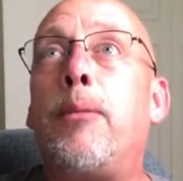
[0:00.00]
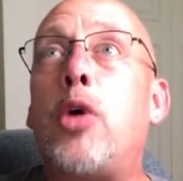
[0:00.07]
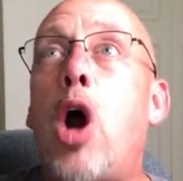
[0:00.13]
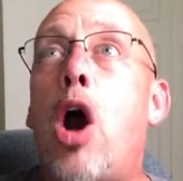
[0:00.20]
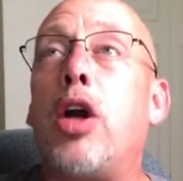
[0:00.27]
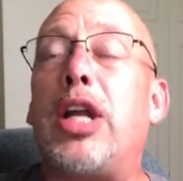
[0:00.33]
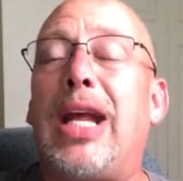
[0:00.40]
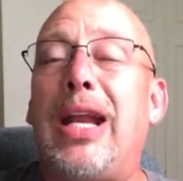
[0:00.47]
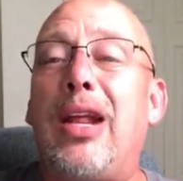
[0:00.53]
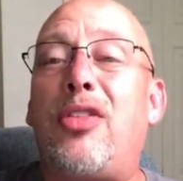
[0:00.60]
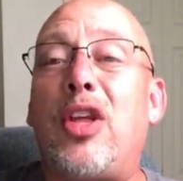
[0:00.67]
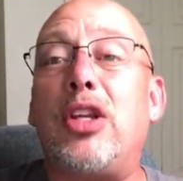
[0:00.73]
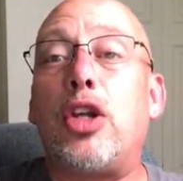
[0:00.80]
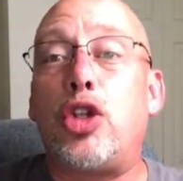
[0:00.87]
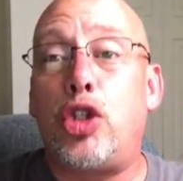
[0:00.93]
hard to get
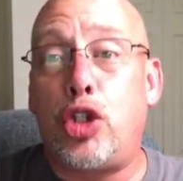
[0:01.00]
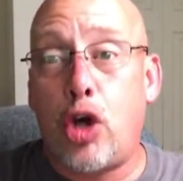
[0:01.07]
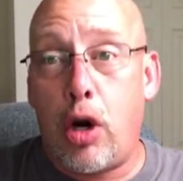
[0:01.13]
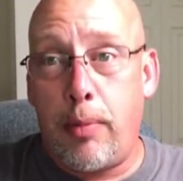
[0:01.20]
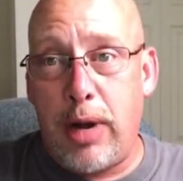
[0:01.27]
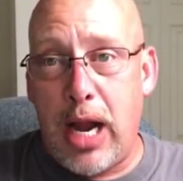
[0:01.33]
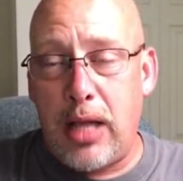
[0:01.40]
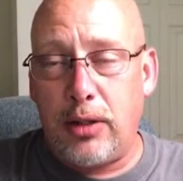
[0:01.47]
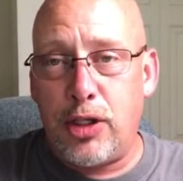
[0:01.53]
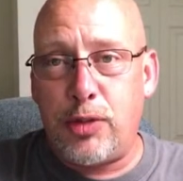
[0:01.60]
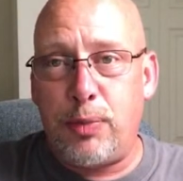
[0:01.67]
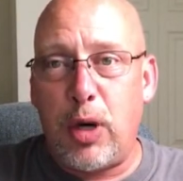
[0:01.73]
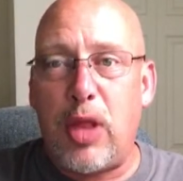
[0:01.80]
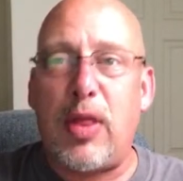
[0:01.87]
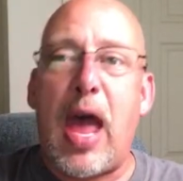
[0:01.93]
anything to germinate, let's
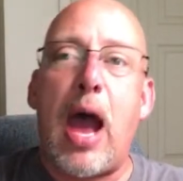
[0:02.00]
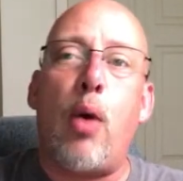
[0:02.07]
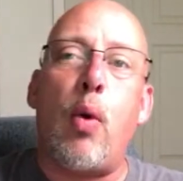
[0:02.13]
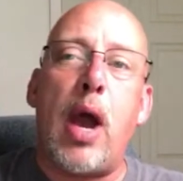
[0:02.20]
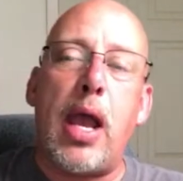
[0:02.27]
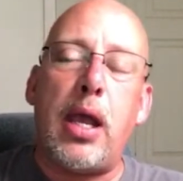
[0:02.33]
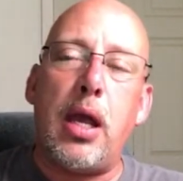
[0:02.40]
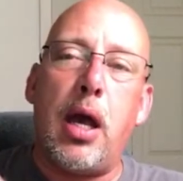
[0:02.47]
put it that way,